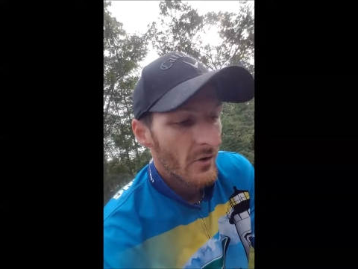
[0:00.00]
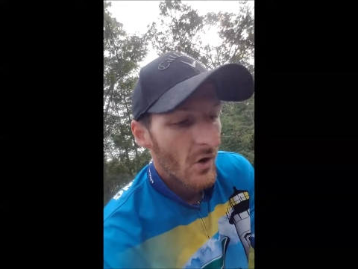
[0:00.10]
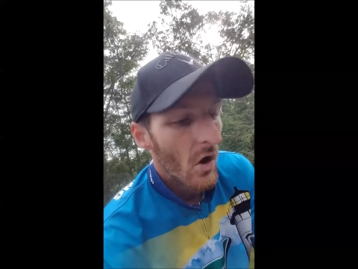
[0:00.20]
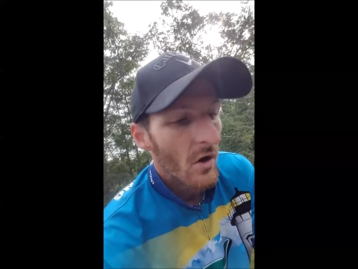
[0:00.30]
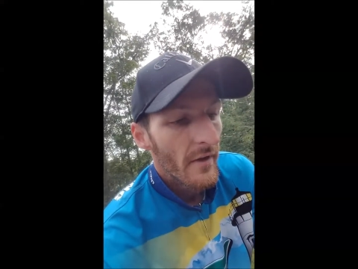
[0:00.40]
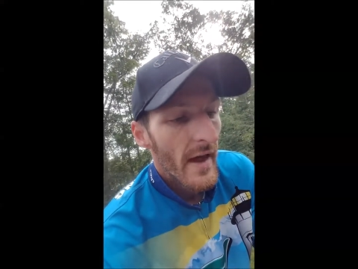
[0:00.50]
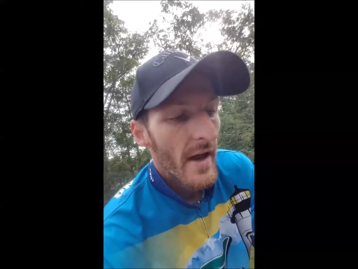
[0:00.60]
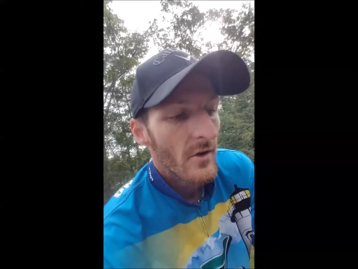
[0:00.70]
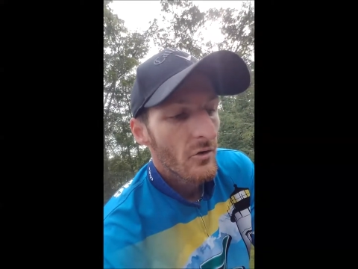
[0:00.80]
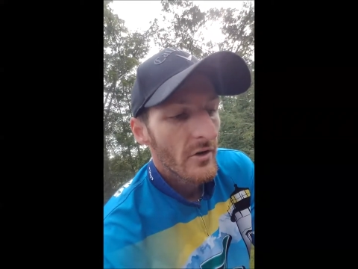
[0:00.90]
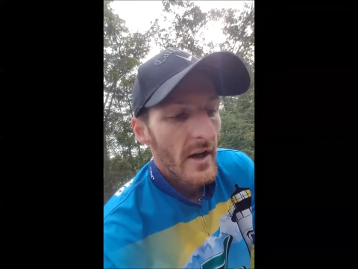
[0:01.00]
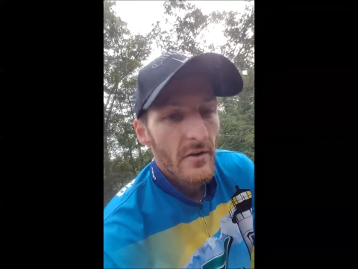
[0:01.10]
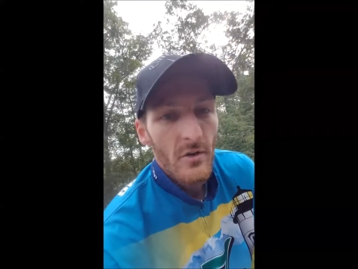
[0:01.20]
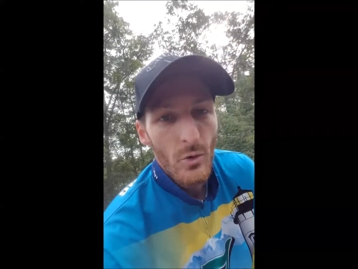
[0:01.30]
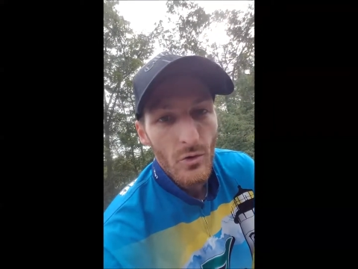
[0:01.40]
So all of that
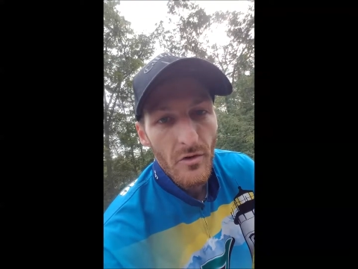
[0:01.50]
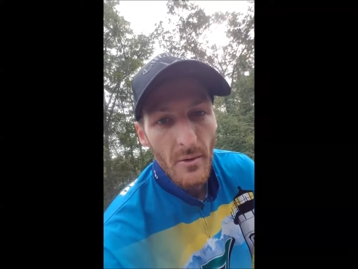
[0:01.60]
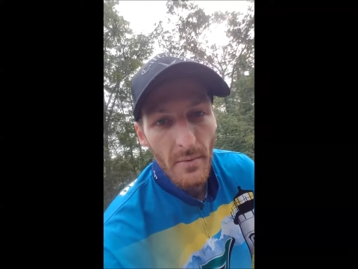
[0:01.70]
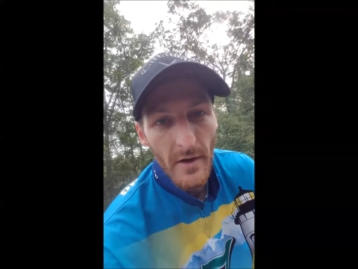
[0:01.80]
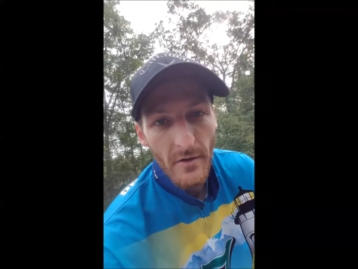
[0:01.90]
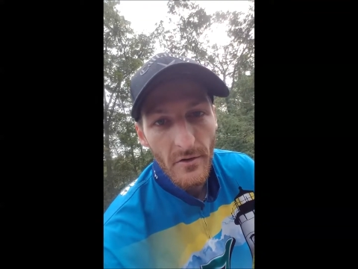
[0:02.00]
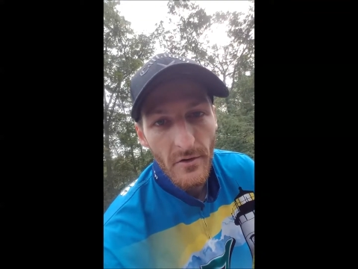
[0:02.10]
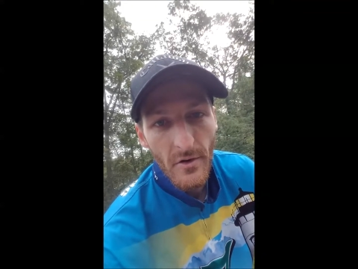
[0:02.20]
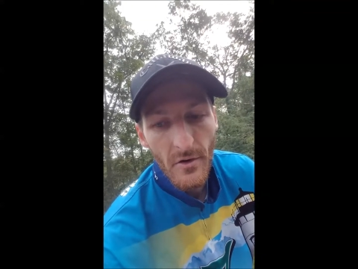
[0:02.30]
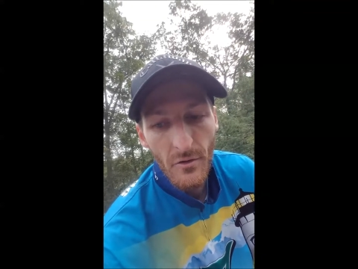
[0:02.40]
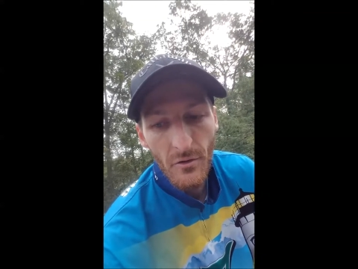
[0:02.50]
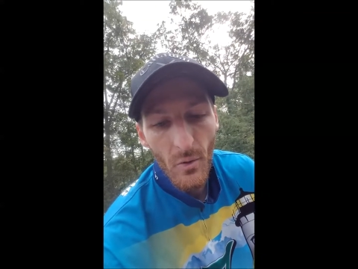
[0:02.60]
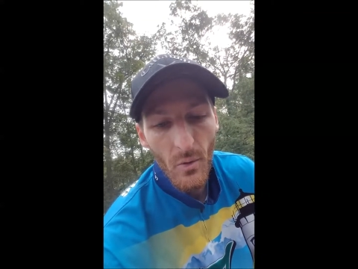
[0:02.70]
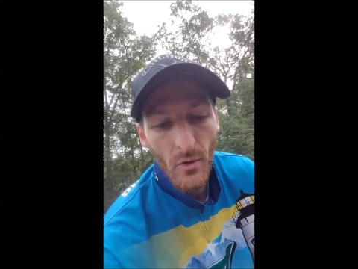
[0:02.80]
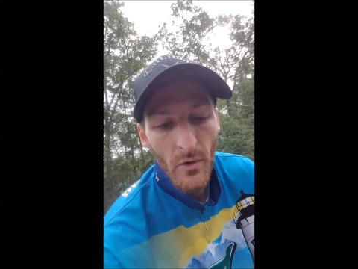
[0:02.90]
creates a nutrient base
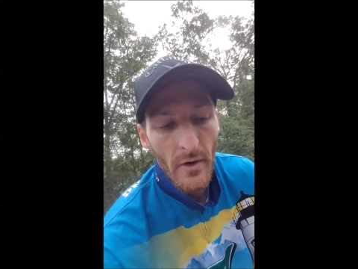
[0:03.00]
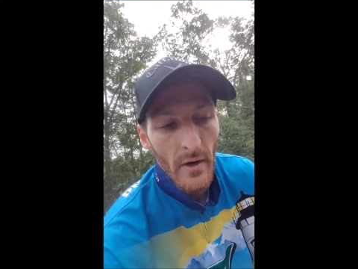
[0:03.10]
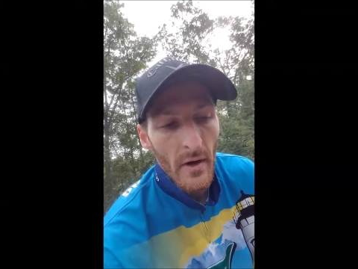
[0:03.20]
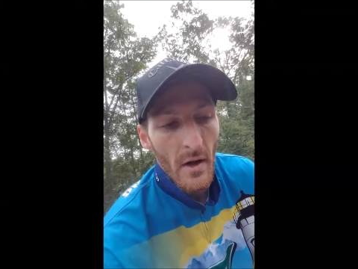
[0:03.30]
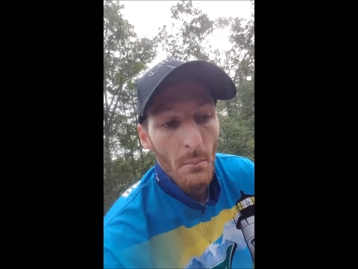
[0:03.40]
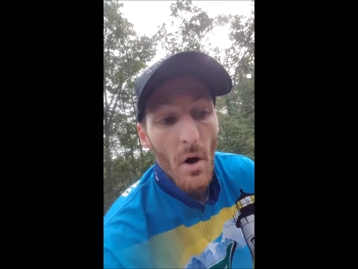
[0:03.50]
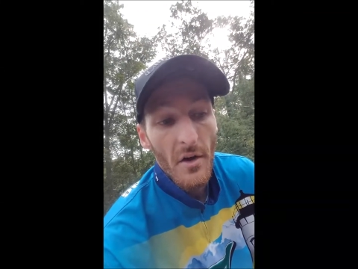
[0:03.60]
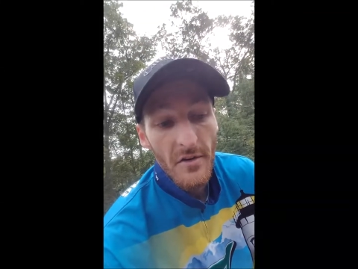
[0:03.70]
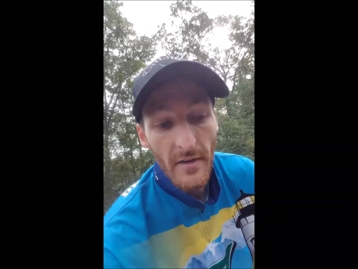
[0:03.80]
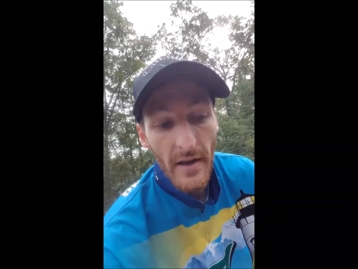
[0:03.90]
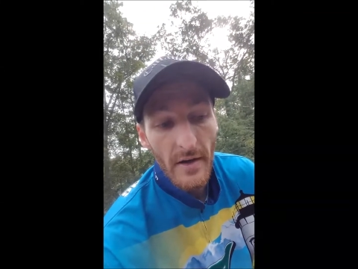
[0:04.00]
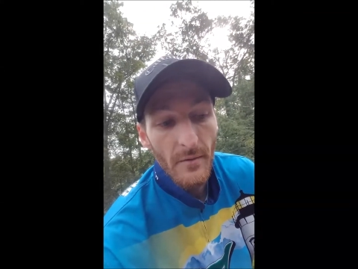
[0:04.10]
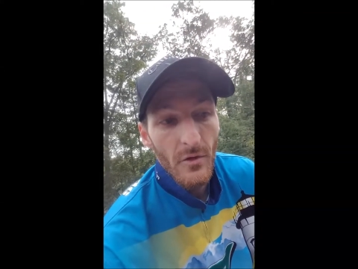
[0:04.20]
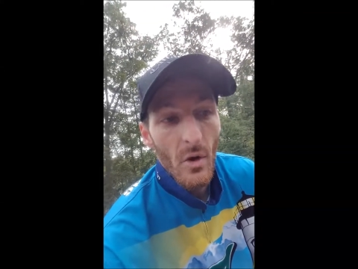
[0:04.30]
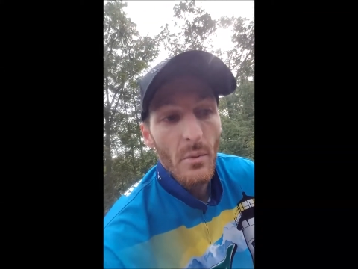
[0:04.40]
for moss and
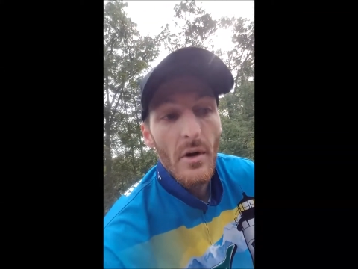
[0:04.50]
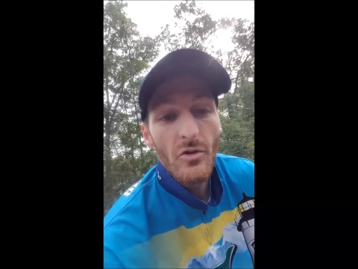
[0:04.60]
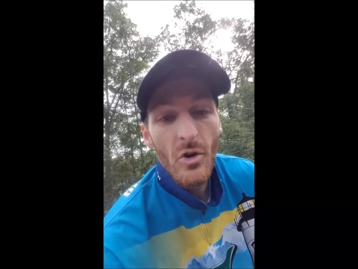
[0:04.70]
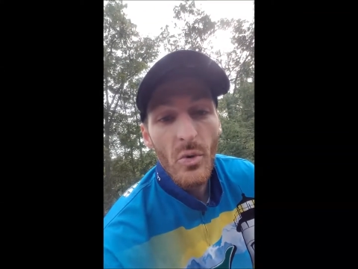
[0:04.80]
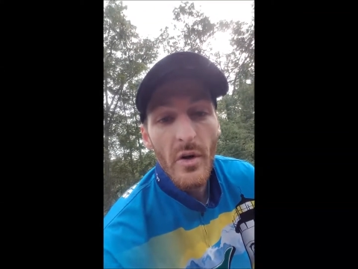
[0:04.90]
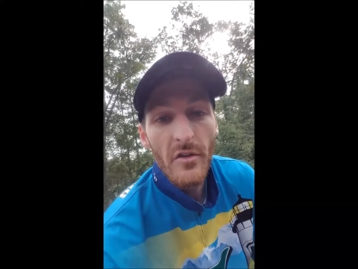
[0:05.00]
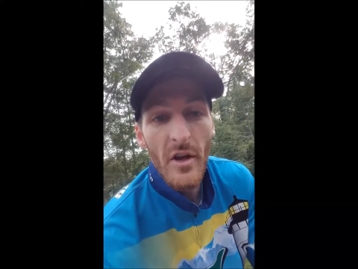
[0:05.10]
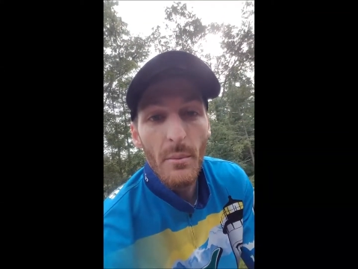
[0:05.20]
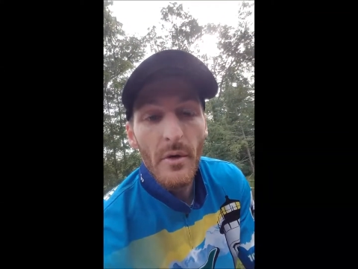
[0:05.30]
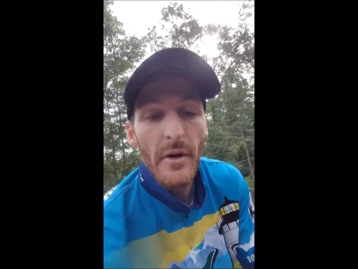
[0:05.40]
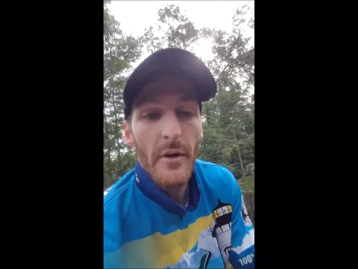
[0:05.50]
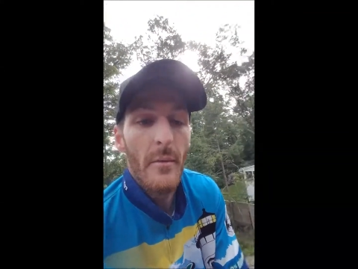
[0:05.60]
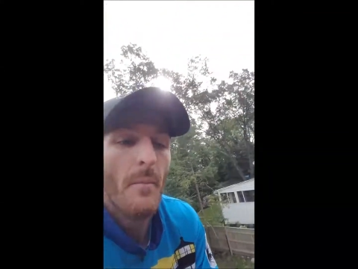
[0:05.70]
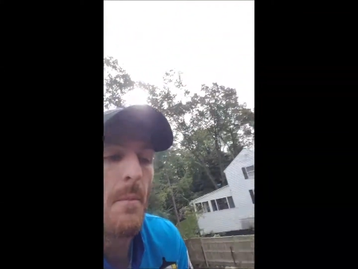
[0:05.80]
lichen. So I'm going to show you an example here.